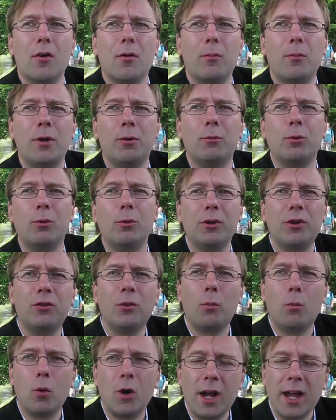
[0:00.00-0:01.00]
we were always
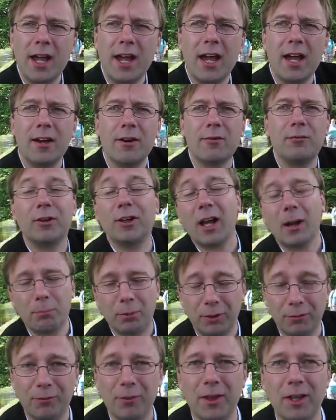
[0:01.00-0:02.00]
aware of a
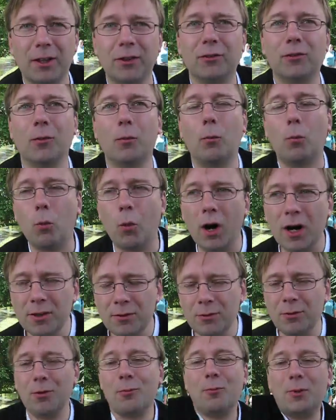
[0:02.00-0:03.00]
couple of things.
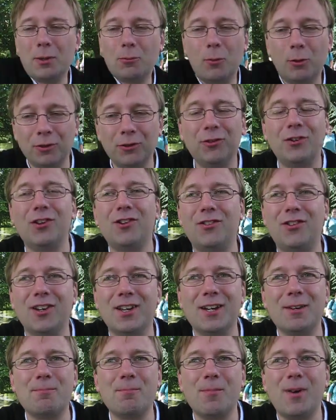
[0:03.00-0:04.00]
One, that we wanted
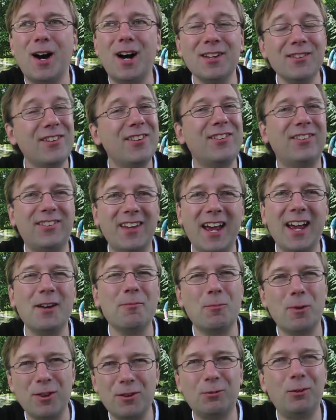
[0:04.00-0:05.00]
to
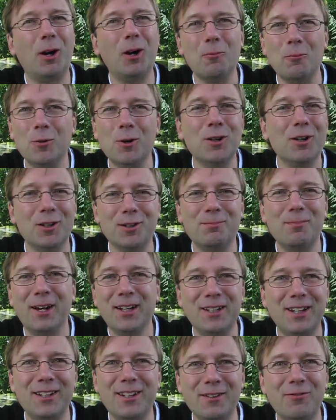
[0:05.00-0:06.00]
understand whether our work had
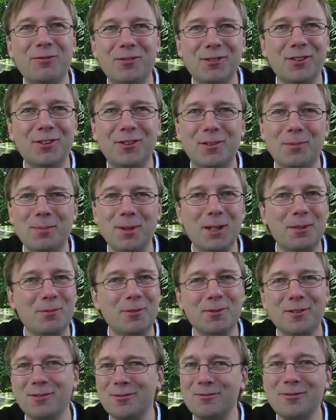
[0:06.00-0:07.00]
made a difference to people.
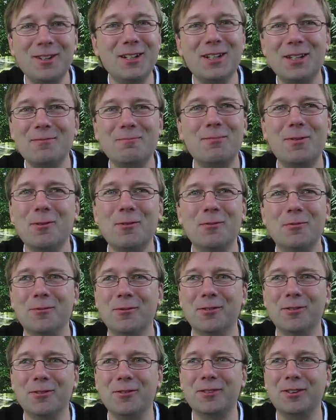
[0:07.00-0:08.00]
It's really important,
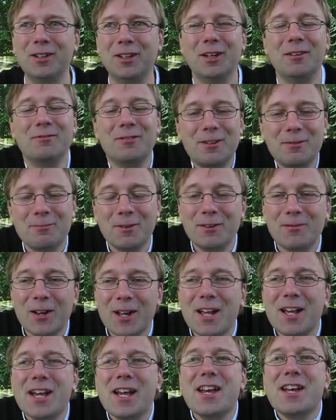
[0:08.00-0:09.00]
you know, whether we
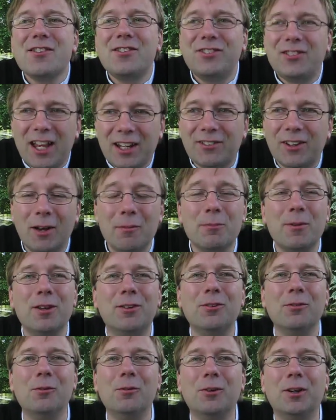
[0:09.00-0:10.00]
set up
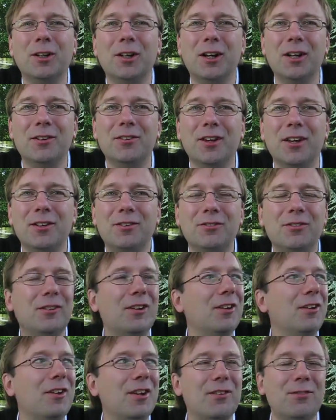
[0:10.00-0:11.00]
this organisation
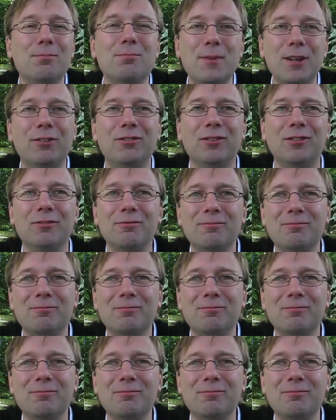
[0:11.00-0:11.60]
and this mission,